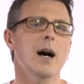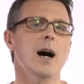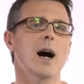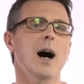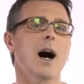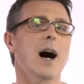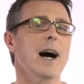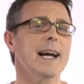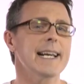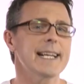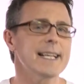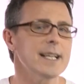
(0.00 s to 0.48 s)

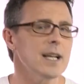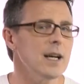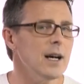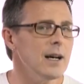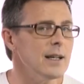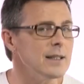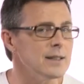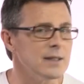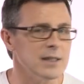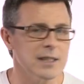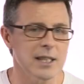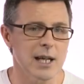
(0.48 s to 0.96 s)
I
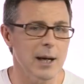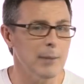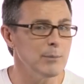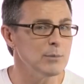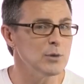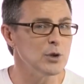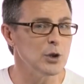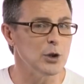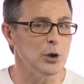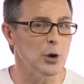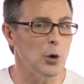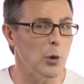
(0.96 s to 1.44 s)
can't come
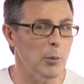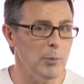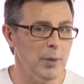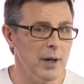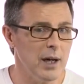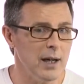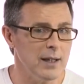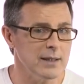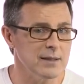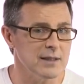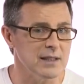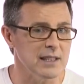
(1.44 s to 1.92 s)
to your
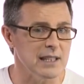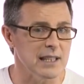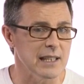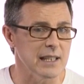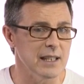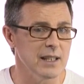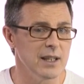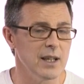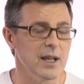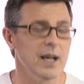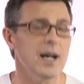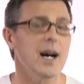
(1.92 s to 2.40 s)
party.
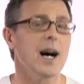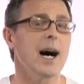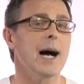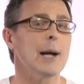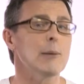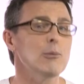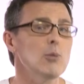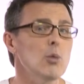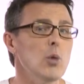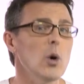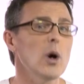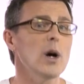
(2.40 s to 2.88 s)

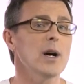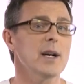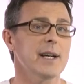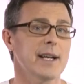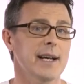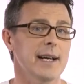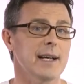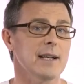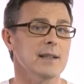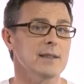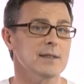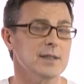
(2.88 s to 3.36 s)
I'm
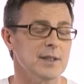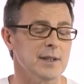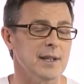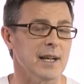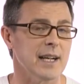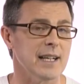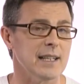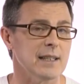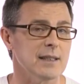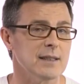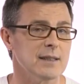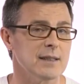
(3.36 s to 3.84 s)
working
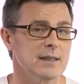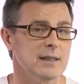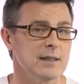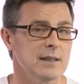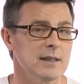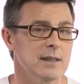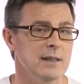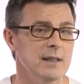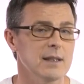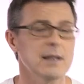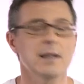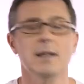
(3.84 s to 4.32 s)
tonight.
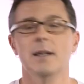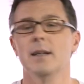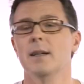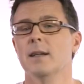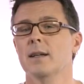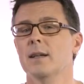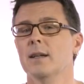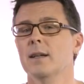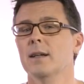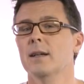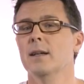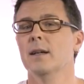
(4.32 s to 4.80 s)

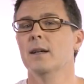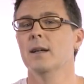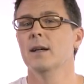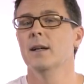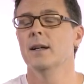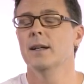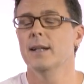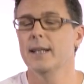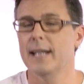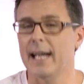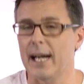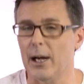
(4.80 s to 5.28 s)

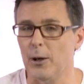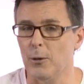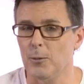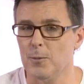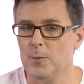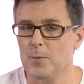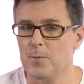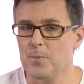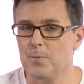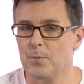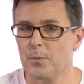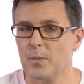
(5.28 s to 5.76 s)
Now,
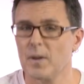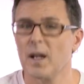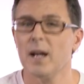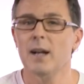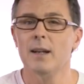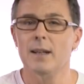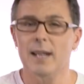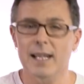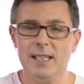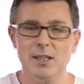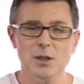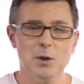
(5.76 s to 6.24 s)

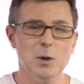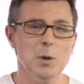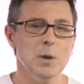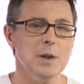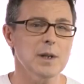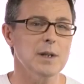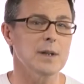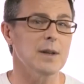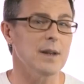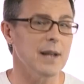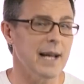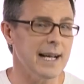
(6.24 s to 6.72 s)
let's look
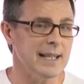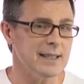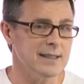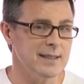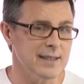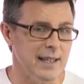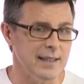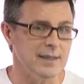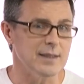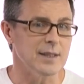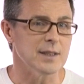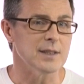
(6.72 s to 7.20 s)
at that
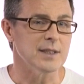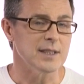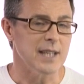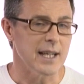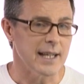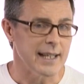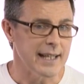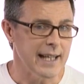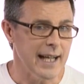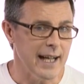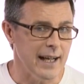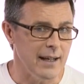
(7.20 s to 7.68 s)
sentence
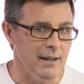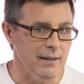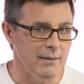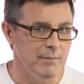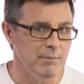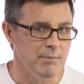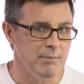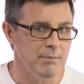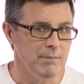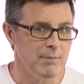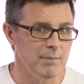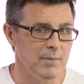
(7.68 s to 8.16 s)
again.
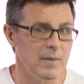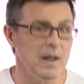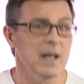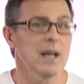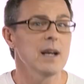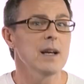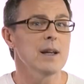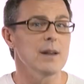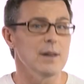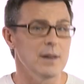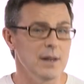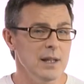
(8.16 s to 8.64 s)

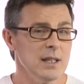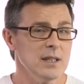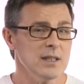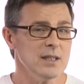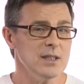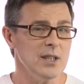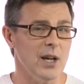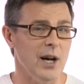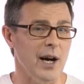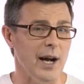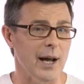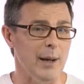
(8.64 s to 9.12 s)
This
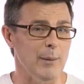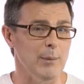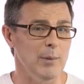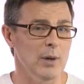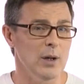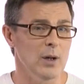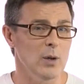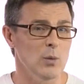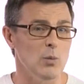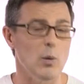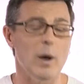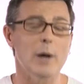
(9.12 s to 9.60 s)
time,
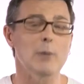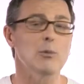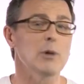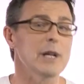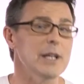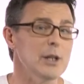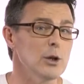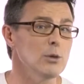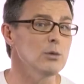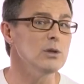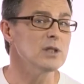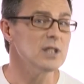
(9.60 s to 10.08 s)
when we
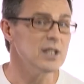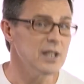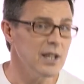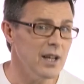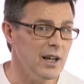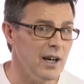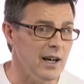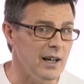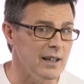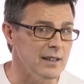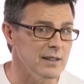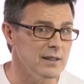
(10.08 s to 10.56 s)
use
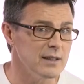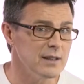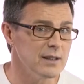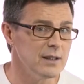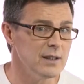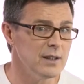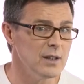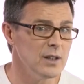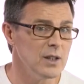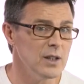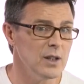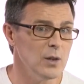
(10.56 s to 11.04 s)
can't,
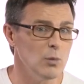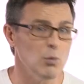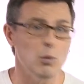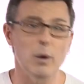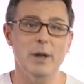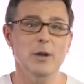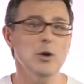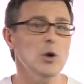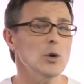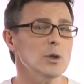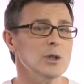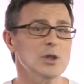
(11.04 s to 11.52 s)
we're
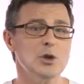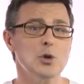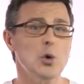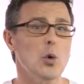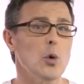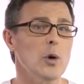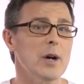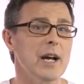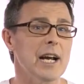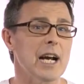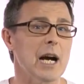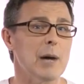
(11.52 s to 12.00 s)
not
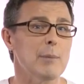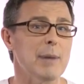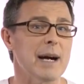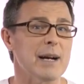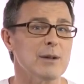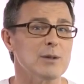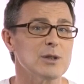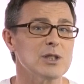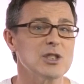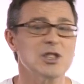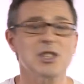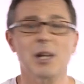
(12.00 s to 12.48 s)
talking
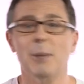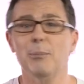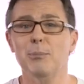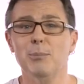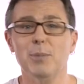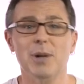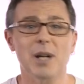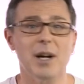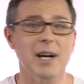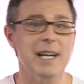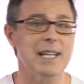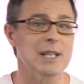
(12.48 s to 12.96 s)
about some
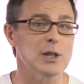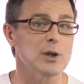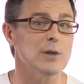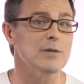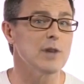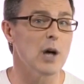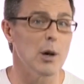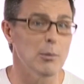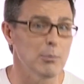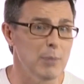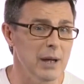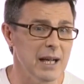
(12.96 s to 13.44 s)
kind of
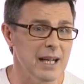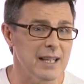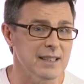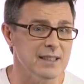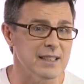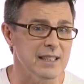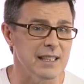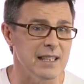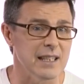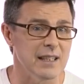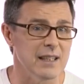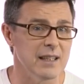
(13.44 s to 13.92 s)
ability.